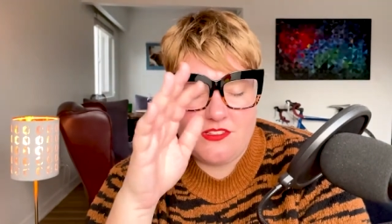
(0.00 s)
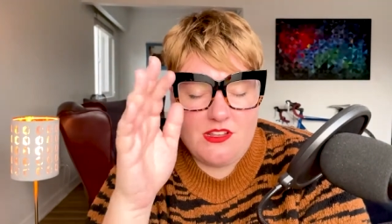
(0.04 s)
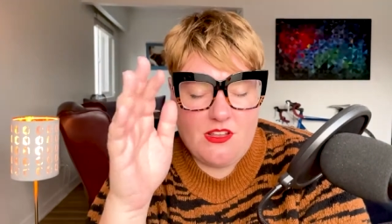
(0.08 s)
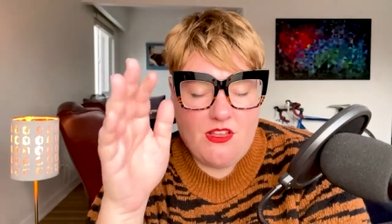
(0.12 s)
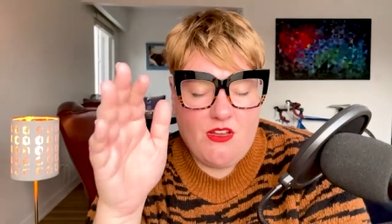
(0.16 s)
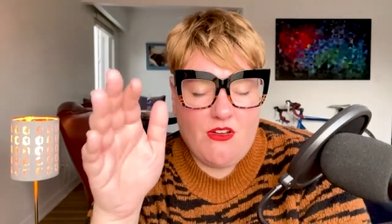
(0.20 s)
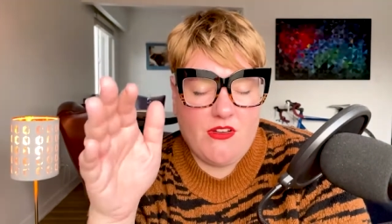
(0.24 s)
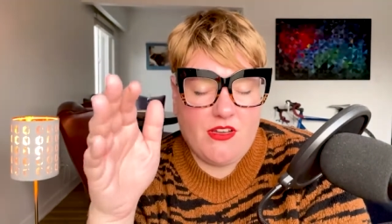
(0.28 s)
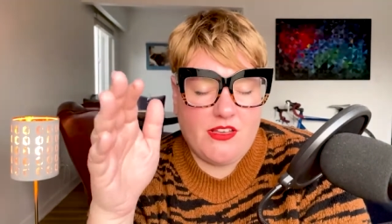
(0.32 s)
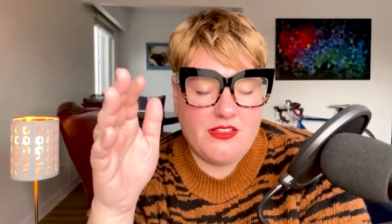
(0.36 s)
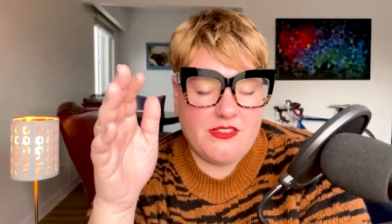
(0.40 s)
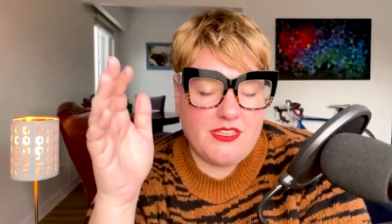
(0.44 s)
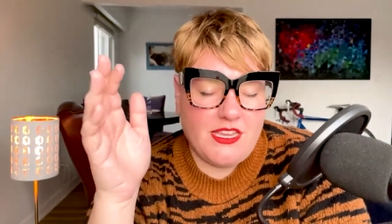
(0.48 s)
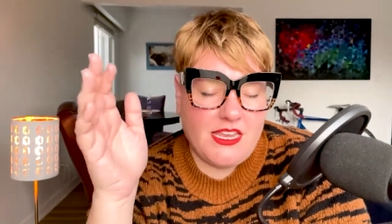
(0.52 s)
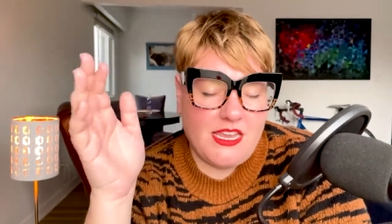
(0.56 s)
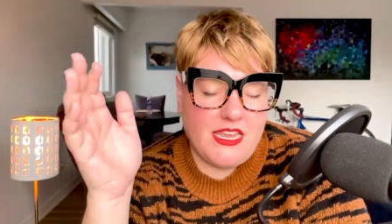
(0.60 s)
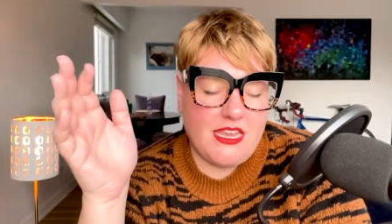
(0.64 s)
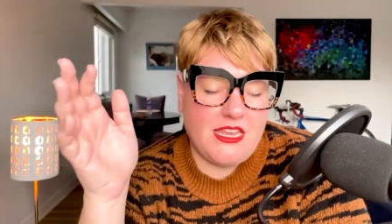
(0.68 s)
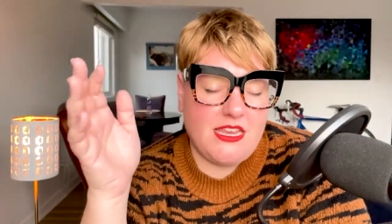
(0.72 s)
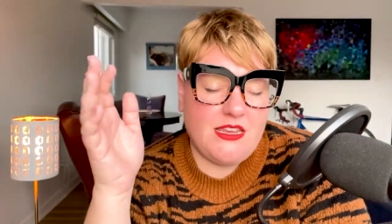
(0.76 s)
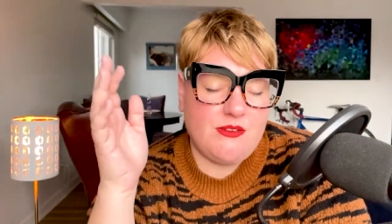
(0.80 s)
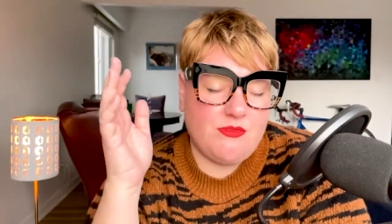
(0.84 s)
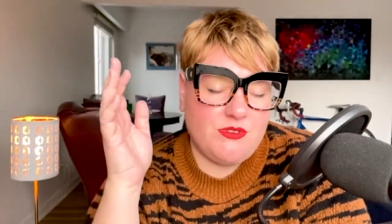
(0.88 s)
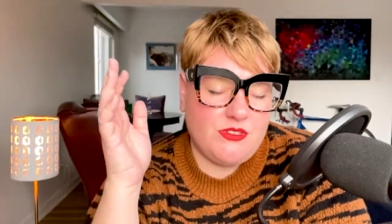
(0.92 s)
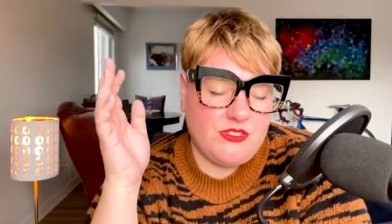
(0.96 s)
long as
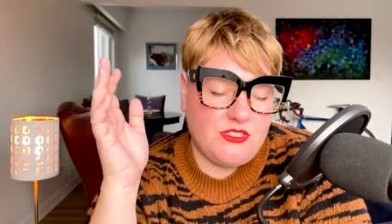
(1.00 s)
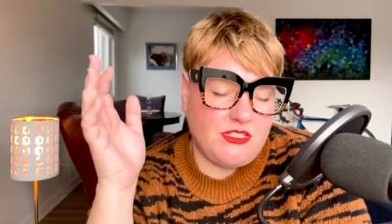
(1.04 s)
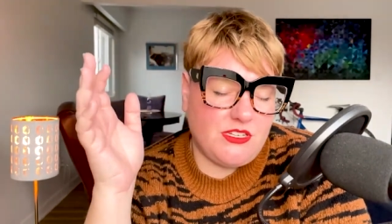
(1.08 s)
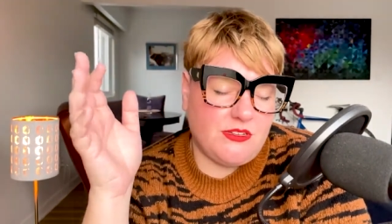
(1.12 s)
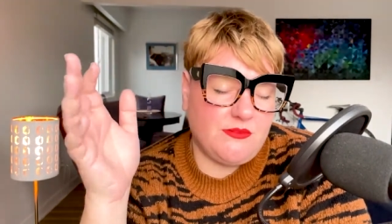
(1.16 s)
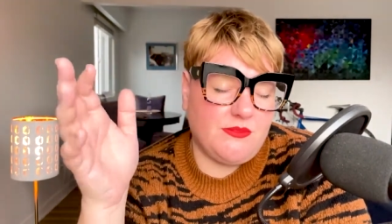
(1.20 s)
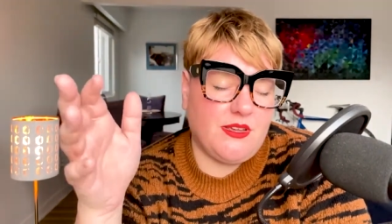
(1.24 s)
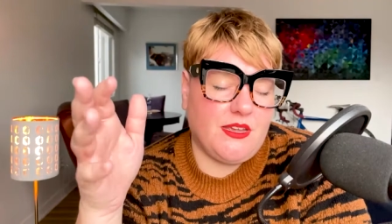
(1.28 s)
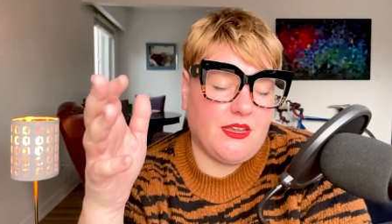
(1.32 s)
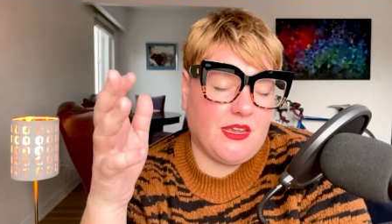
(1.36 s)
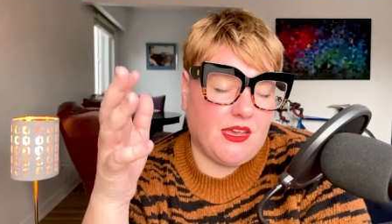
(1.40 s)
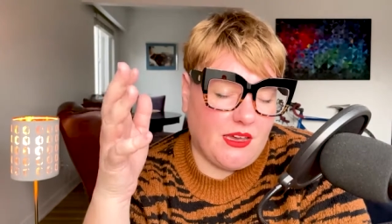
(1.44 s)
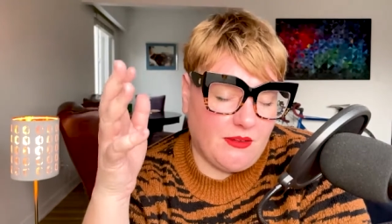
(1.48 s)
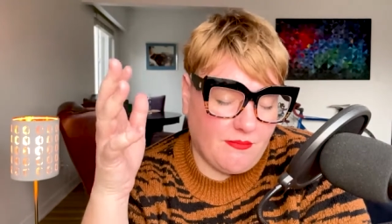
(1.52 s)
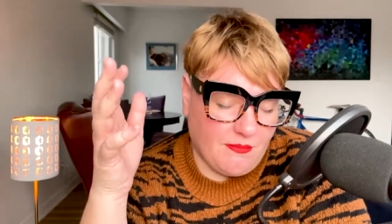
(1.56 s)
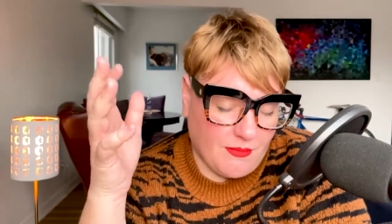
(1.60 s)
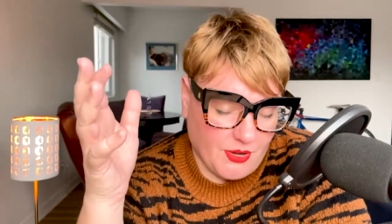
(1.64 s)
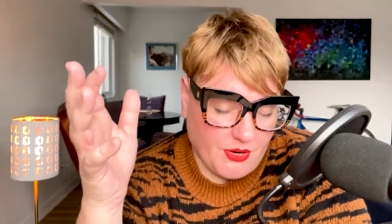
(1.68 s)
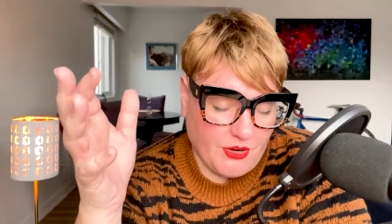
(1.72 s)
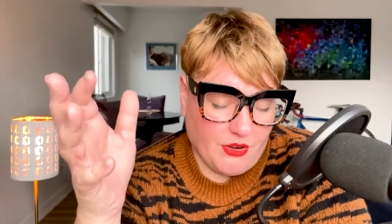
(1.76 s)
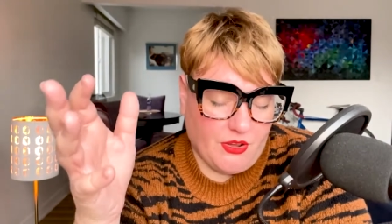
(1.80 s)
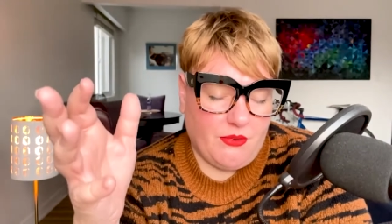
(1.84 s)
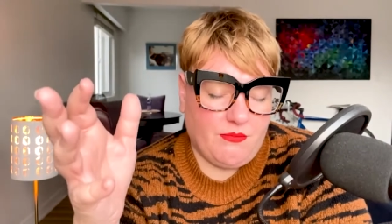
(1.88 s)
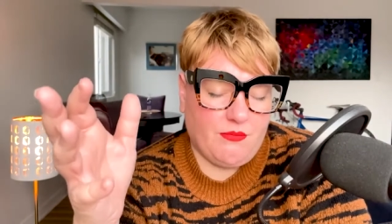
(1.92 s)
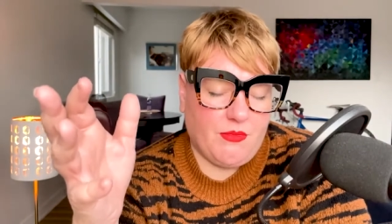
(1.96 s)
he was doing a
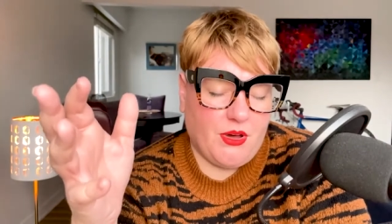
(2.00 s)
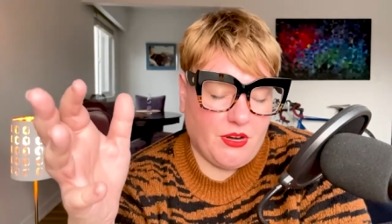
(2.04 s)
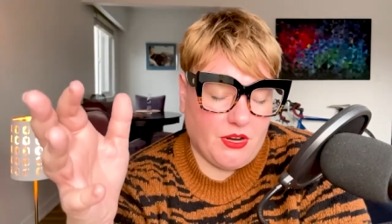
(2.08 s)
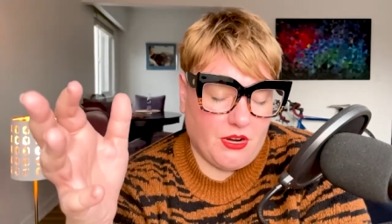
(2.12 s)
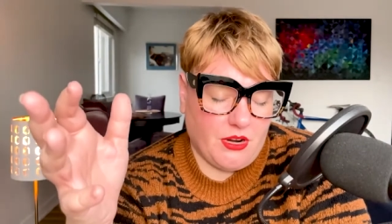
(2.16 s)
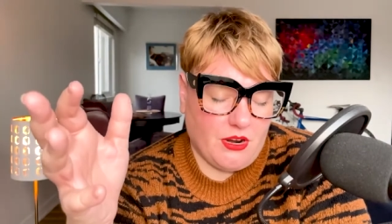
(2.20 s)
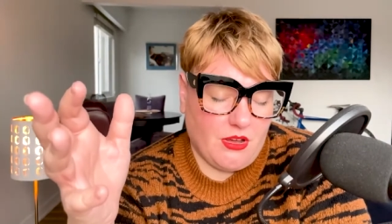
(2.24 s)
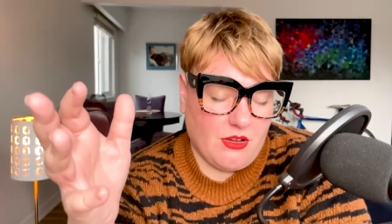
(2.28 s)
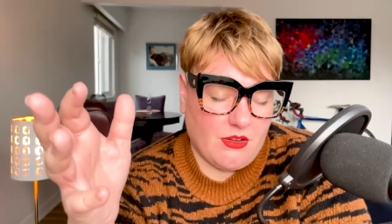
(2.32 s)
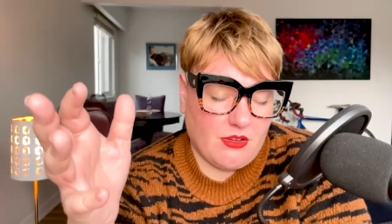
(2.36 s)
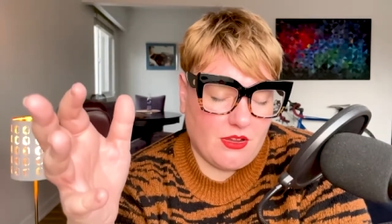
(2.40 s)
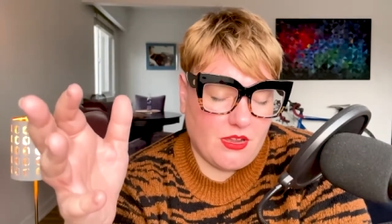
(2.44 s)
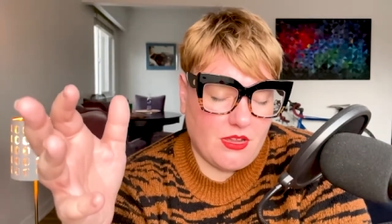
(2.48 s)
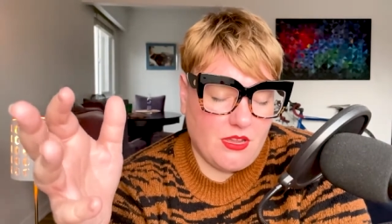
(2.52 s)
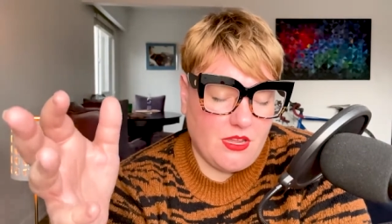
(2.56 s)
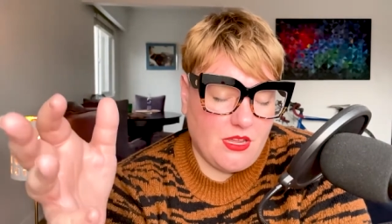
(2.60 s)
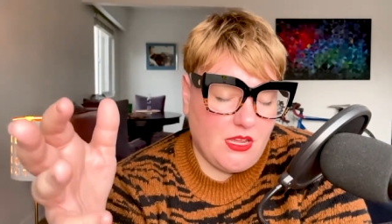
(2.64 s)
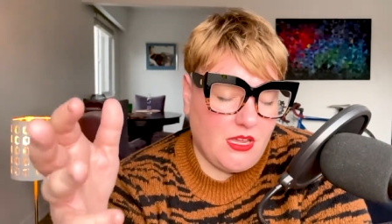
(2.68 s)
mon- monologue.